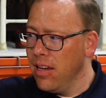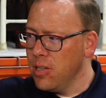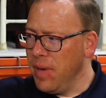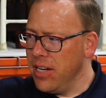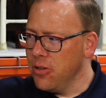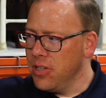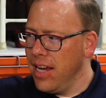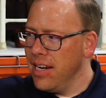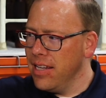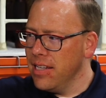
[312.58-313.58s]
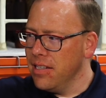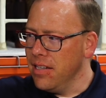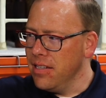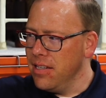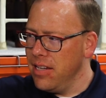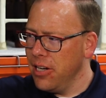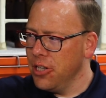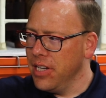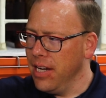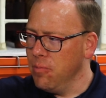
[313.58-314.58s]
So my understanding of this is this
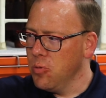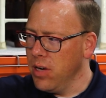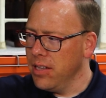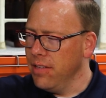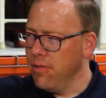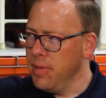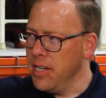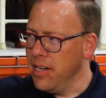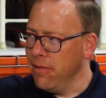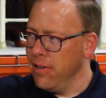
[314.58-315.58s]
actually came directly from India,